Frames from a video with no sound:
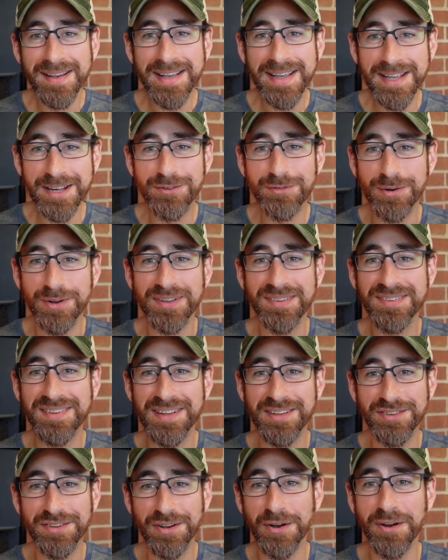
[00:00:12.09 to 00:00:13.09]
interest
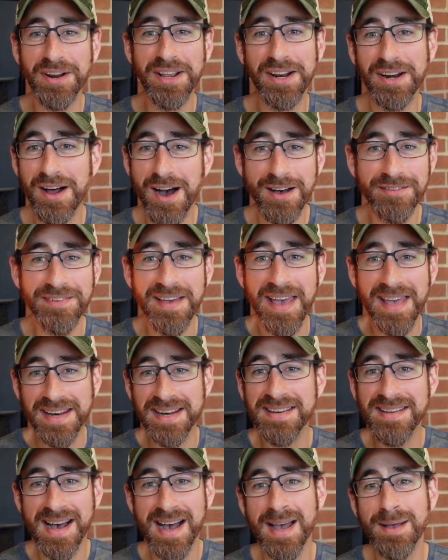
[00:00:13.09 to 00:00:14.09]
in turning it off
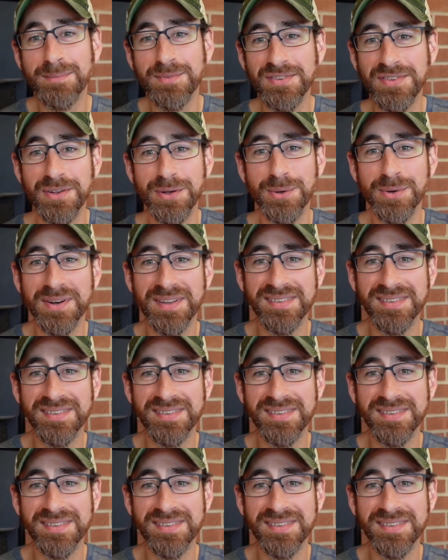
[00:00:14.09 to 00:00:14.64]
anytime soon,